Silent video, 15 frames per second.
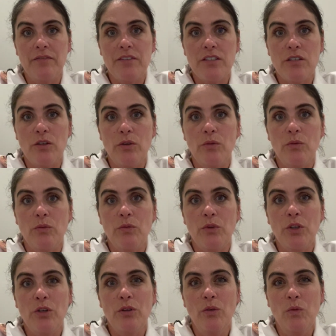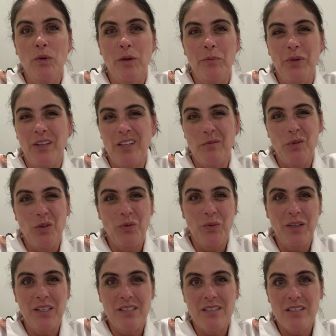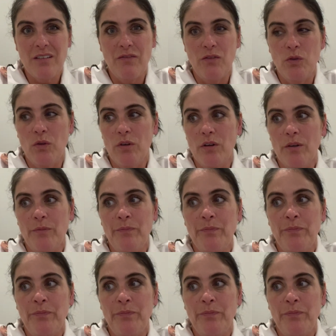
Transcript: So you don't want to put them at risk for